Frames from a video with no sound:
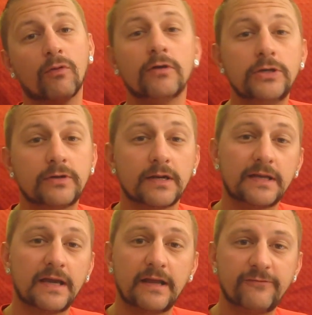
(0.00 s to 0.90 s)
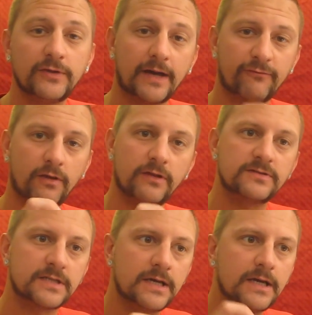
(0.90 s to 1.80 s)
or you can get, if you have one of
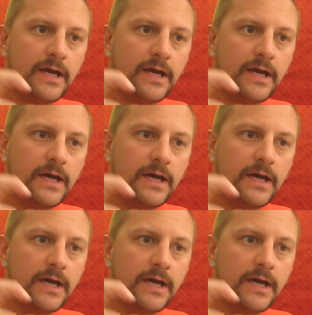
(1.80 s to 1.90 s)
those,